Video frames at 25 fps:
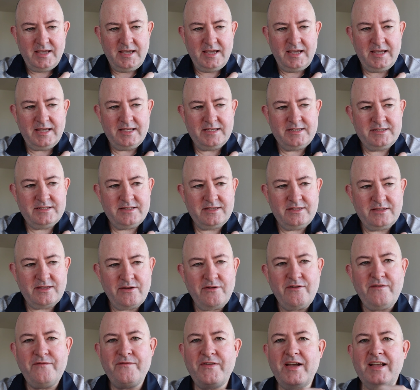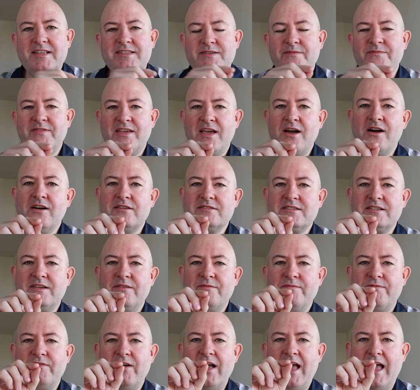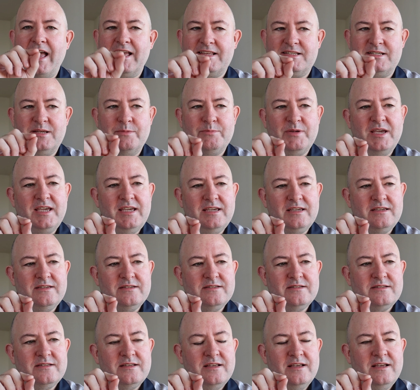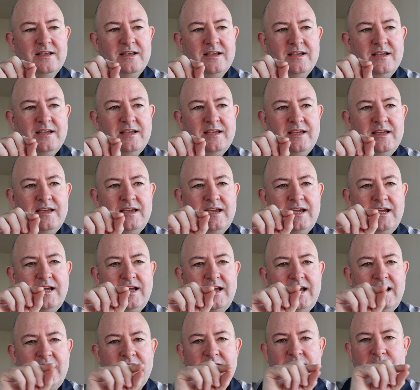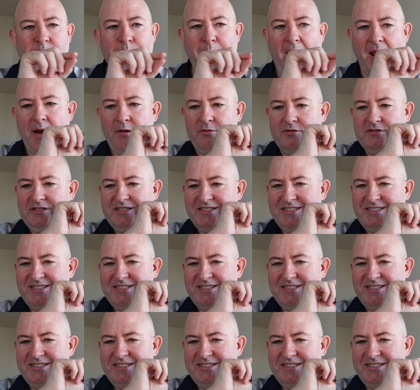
is they're effectively asking for SMEs in about